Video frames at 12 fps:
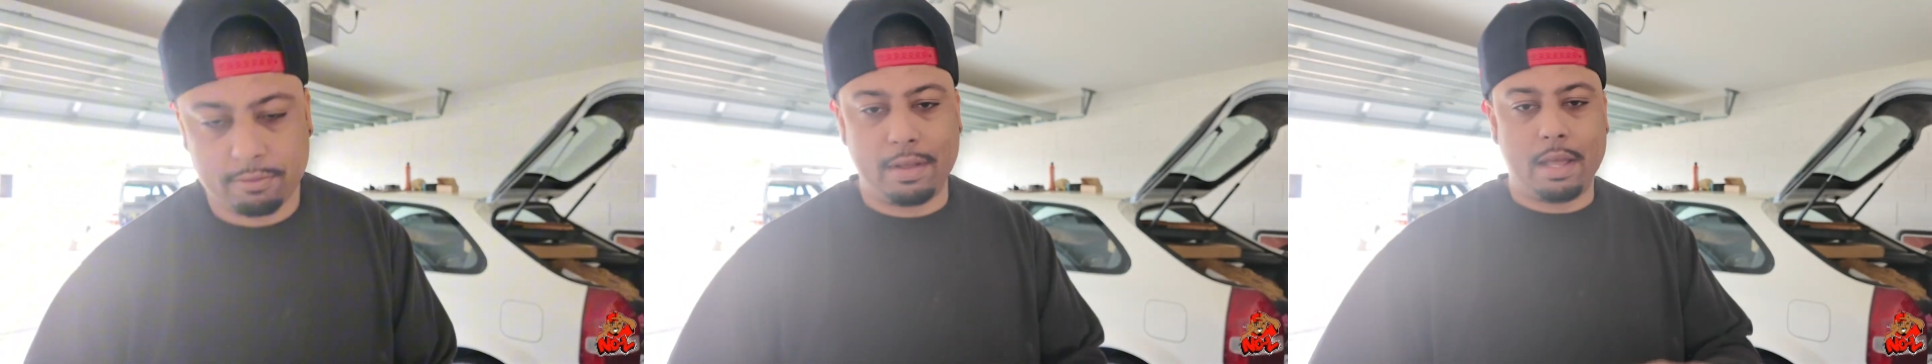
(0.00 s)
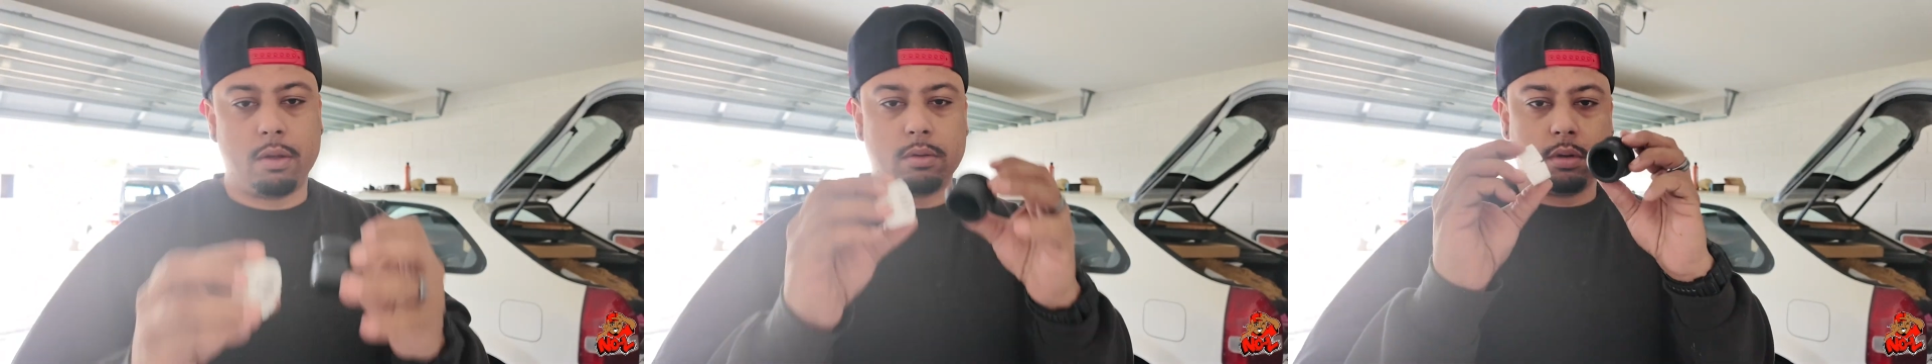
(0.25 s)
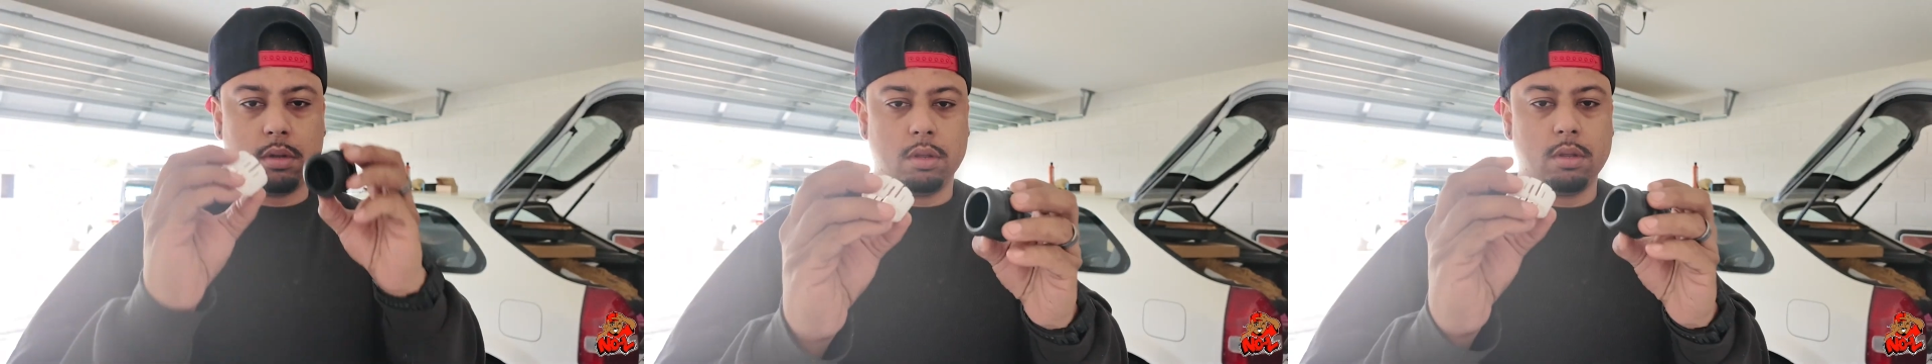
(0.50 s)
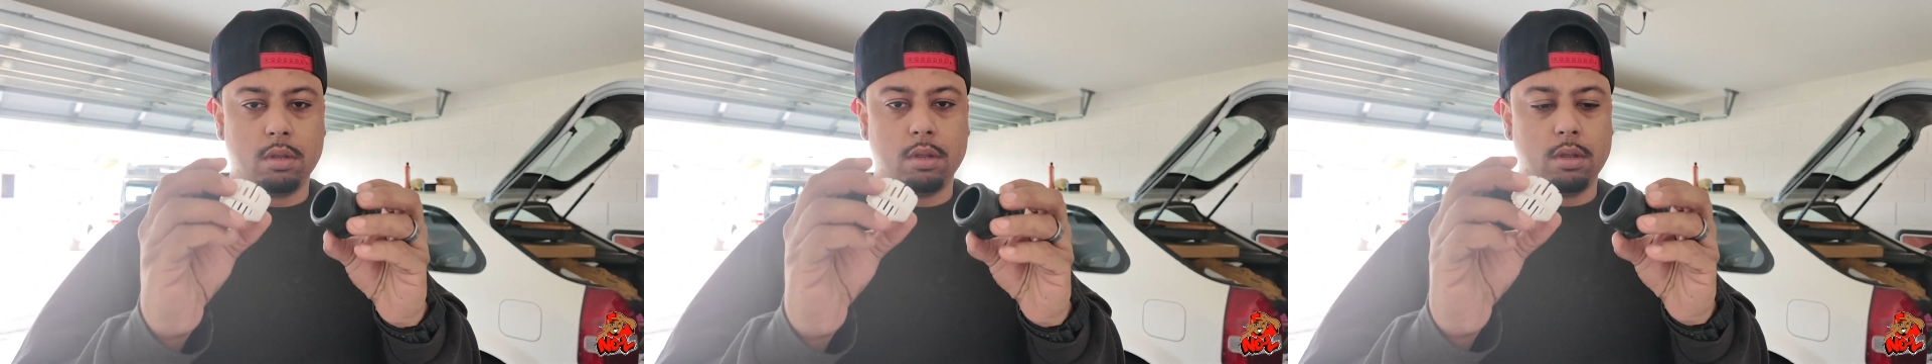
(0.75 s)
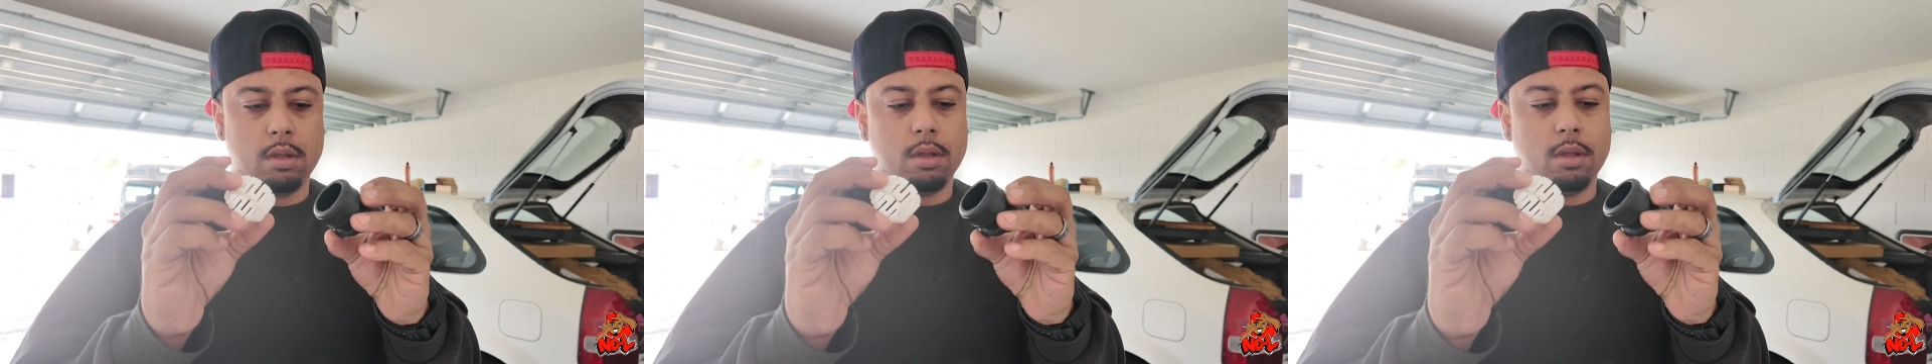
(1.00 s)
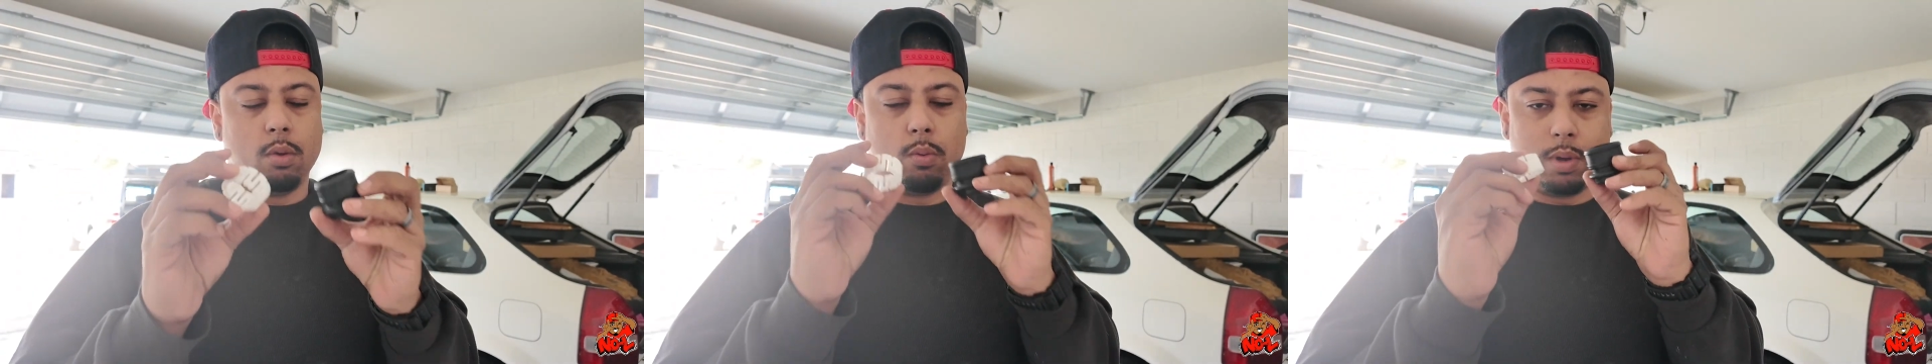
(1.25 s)
found
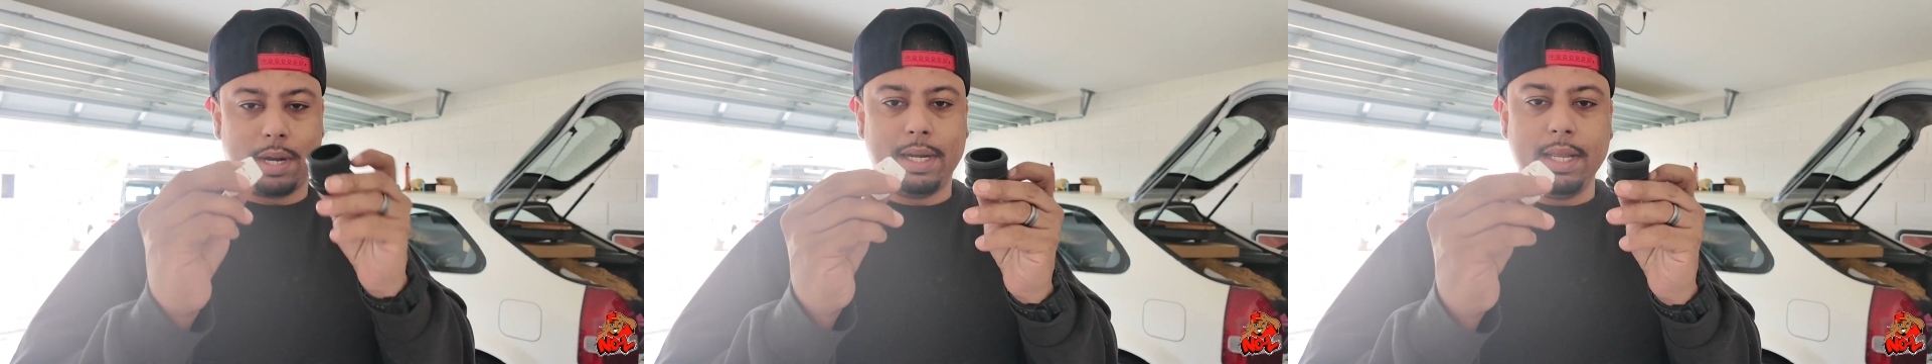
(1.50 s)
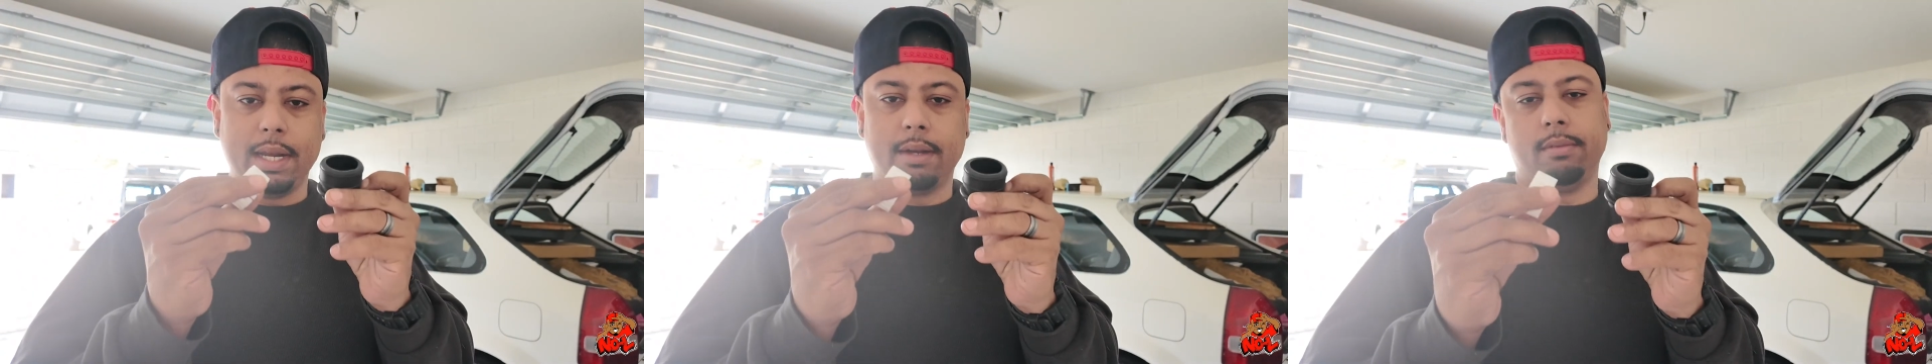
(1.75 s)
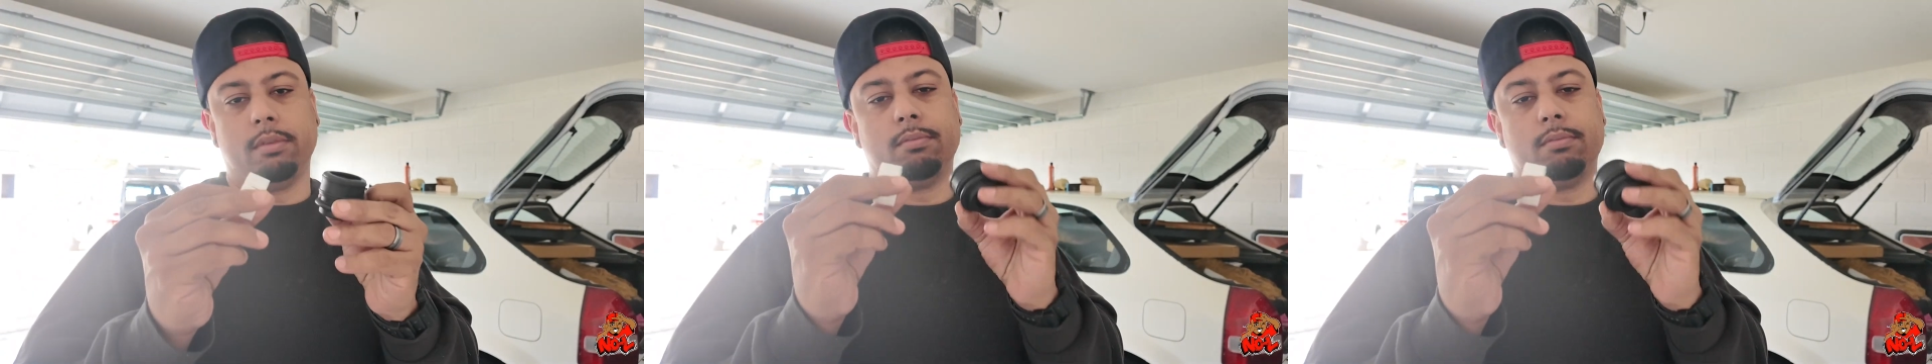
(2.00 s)
what I needed